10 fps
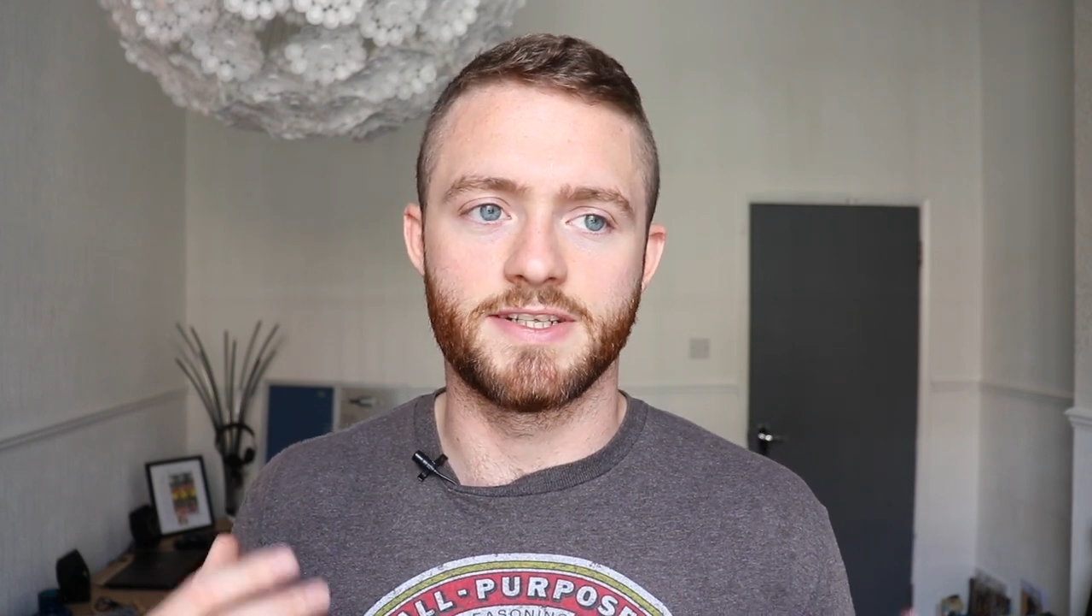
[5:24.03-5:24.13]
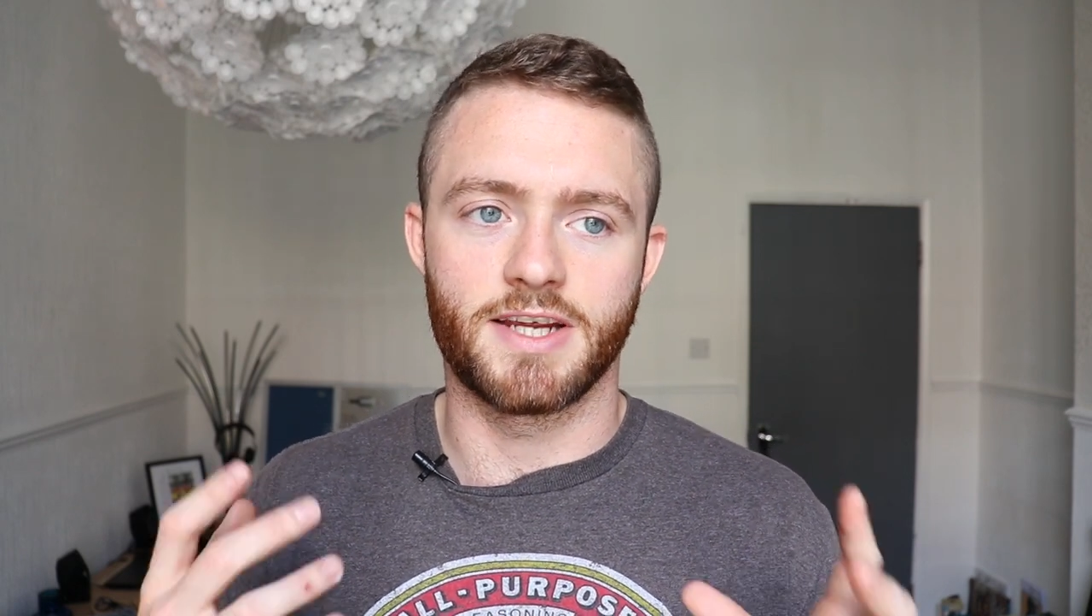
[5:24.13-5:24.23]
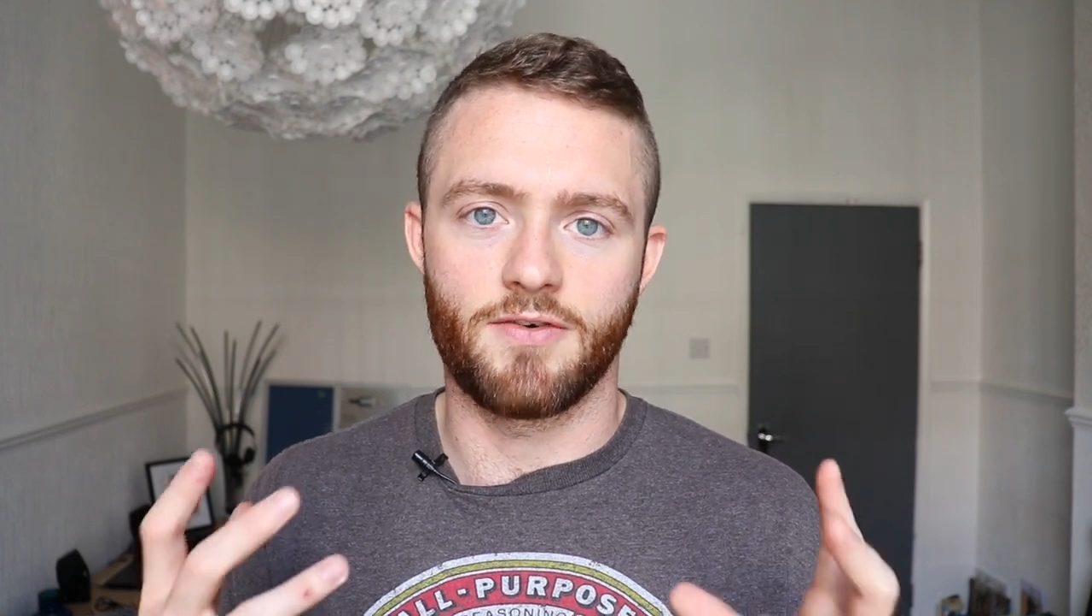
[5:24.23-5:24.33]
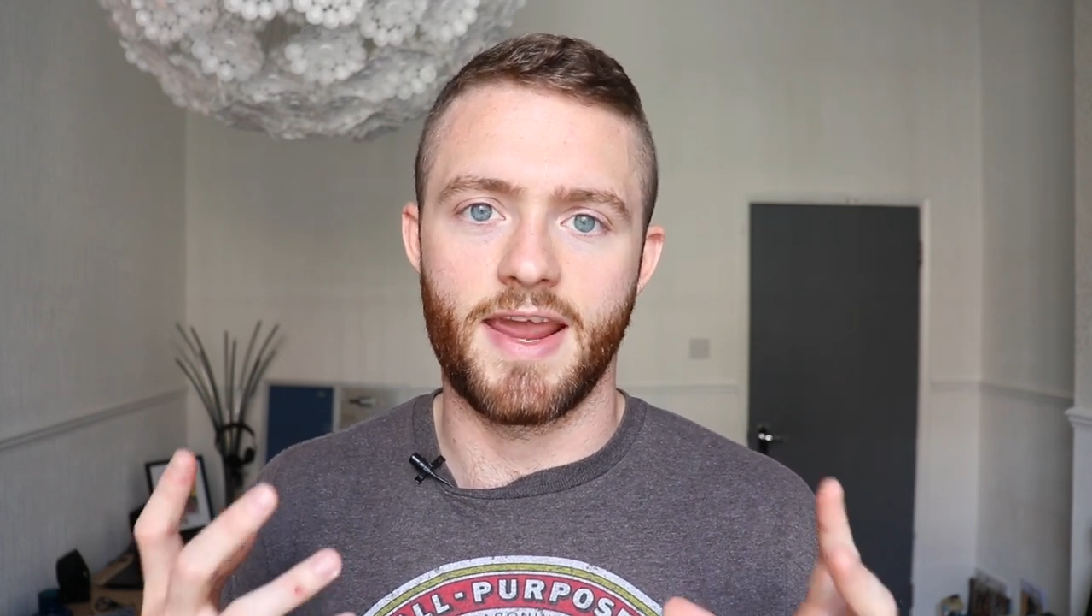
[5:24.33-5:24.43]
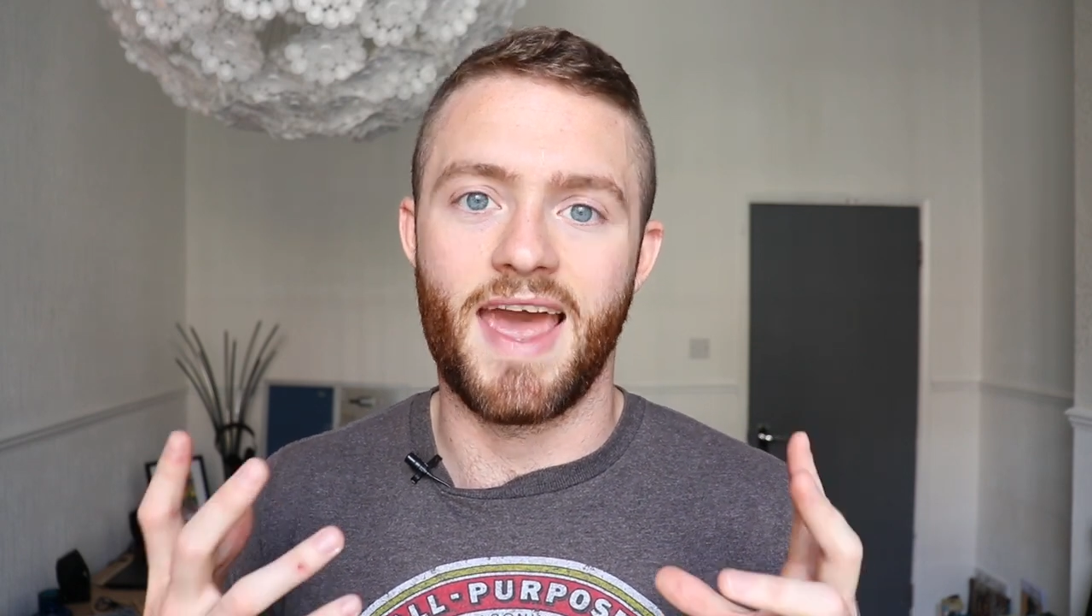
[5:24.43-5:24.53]
There's
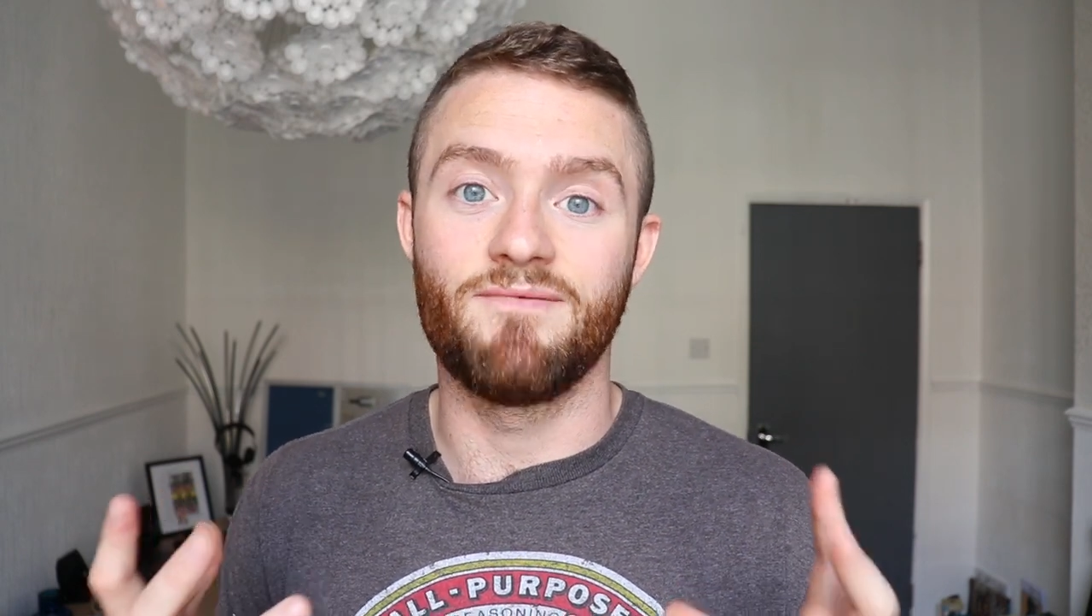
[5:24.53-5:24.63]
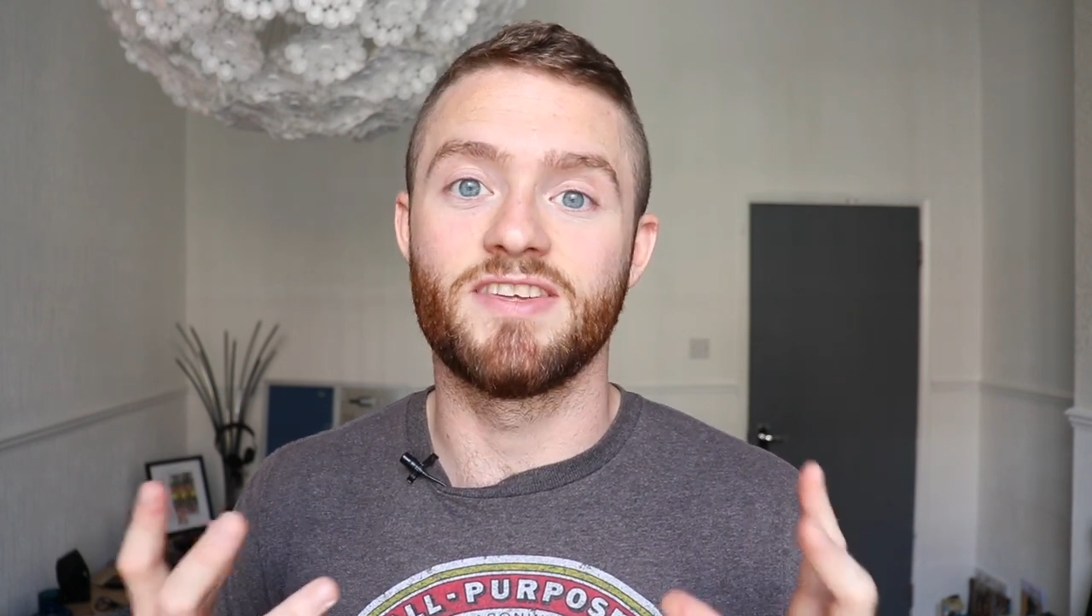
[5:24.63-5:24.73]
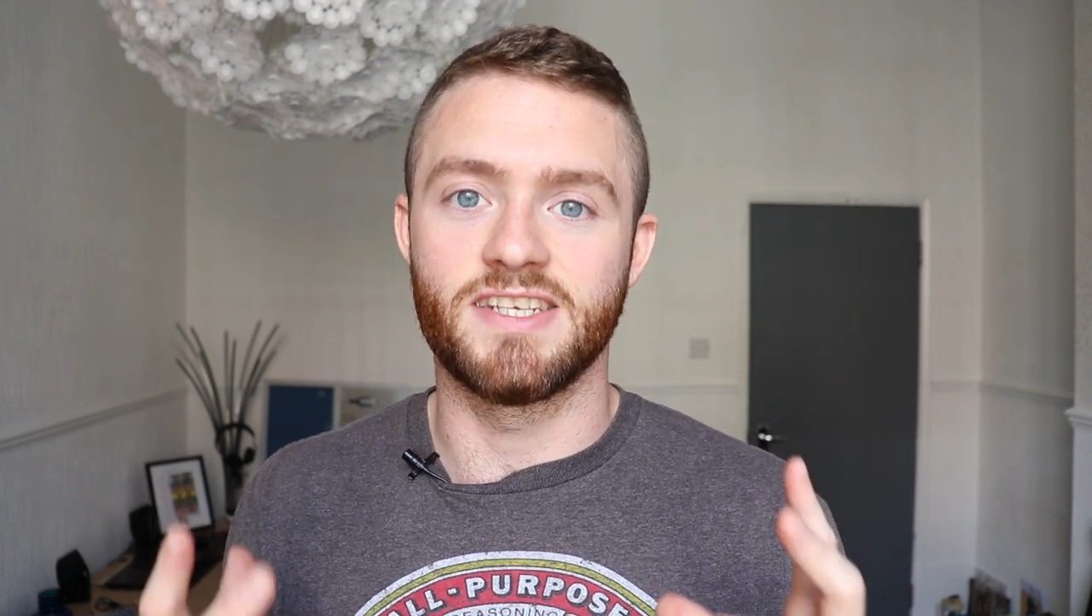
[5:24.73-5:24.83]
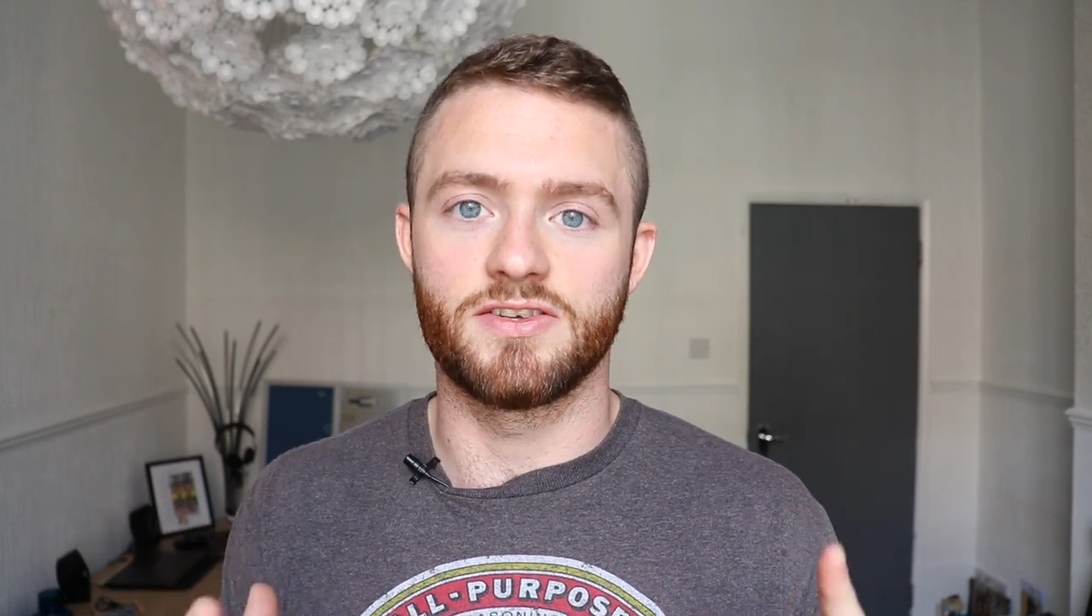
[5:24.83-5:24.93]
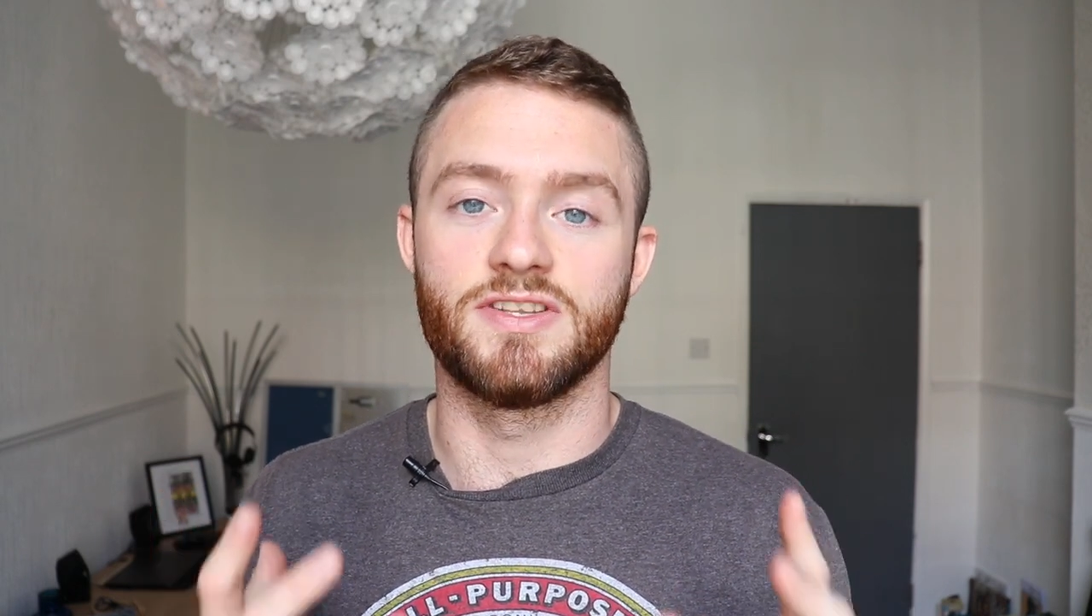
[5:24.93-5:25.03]
a great
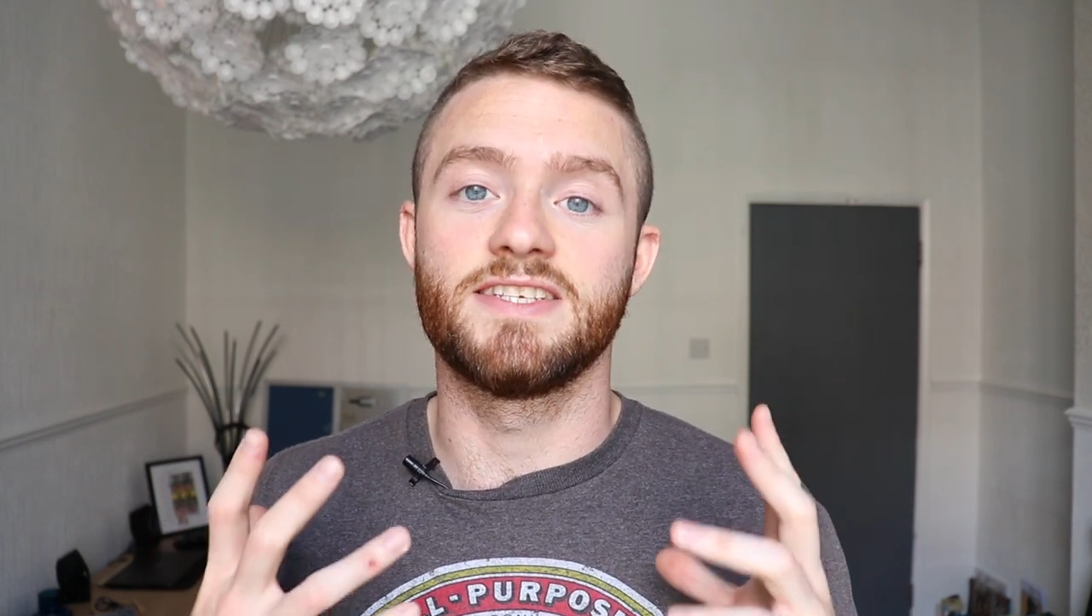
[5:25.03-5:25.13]
emphasis on